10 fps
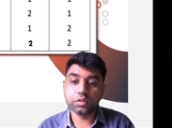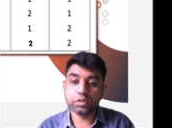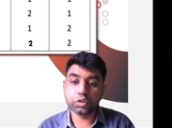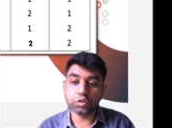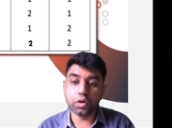
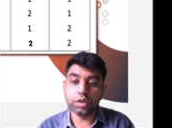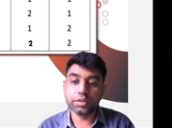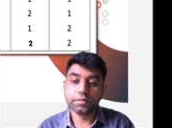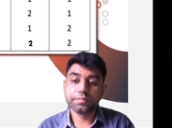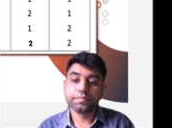salt.
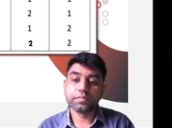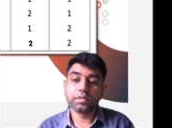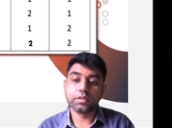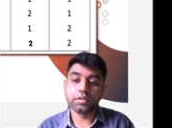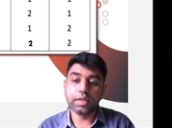
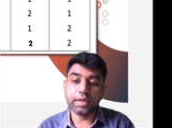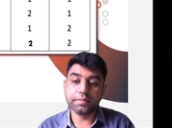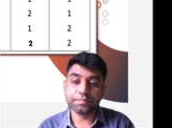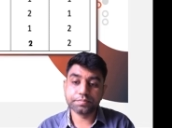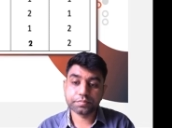
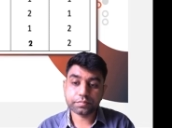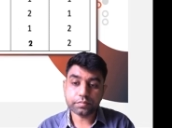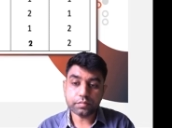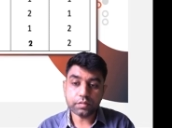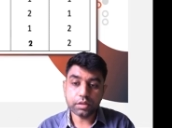Then
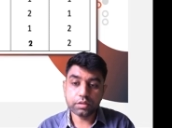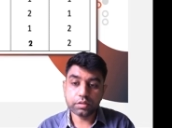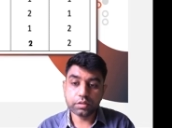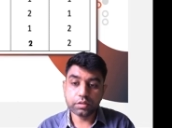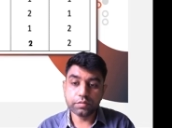
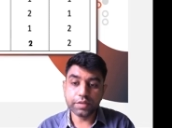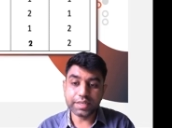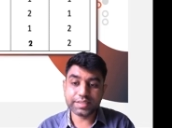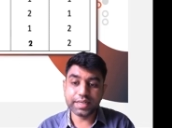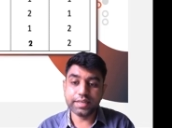we
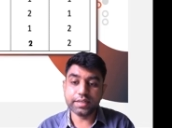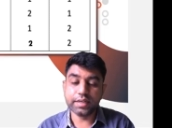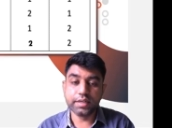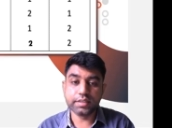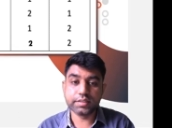are
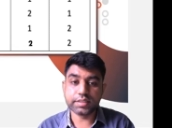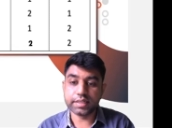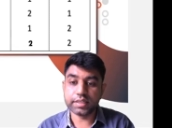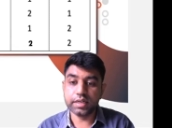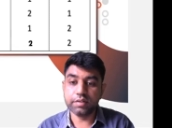
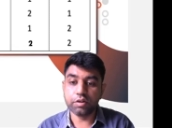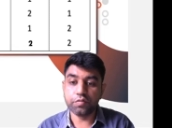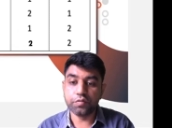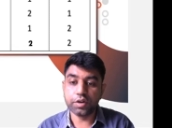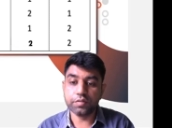setting level
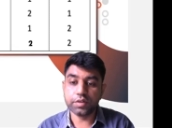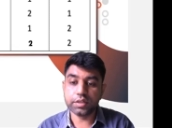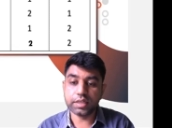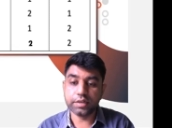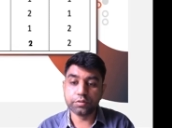of 1,
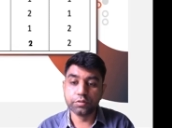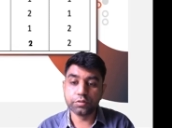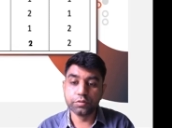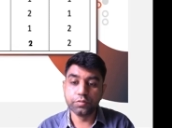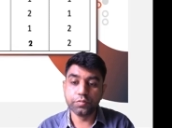1, then 2,
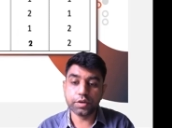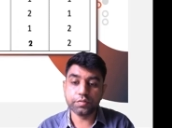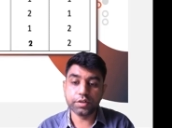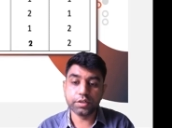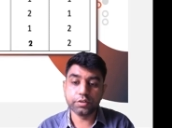2,
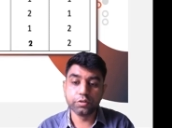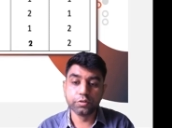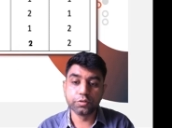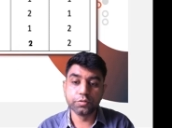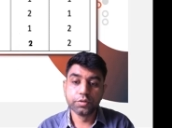1, 1, 2,
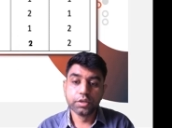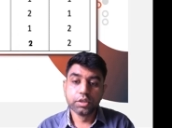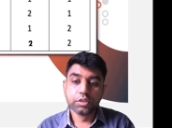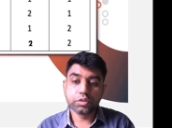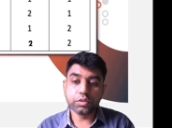2.
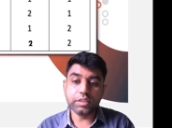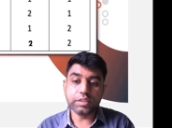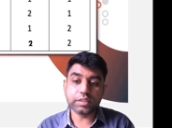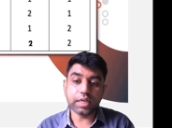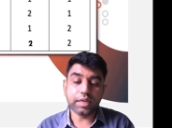So
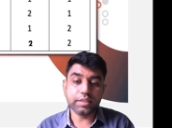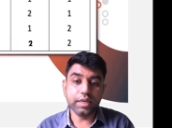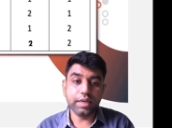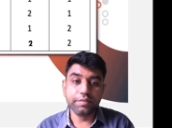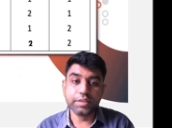these are
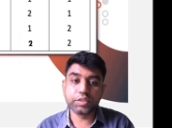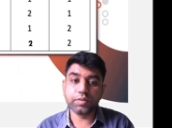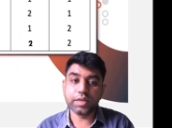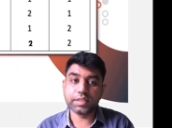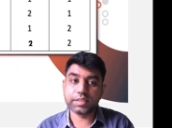the levels
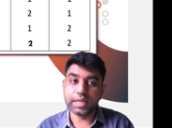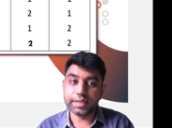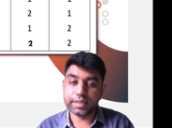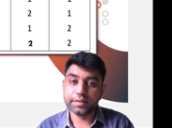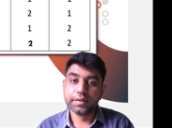we are
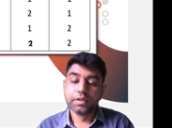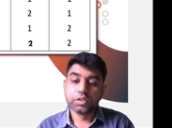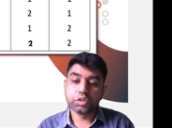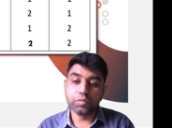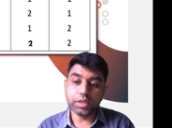setting.
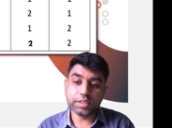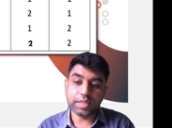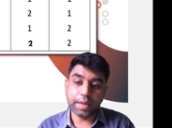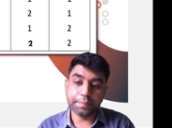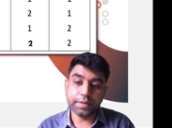So what is
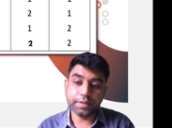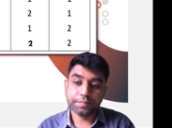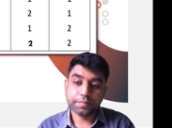happening?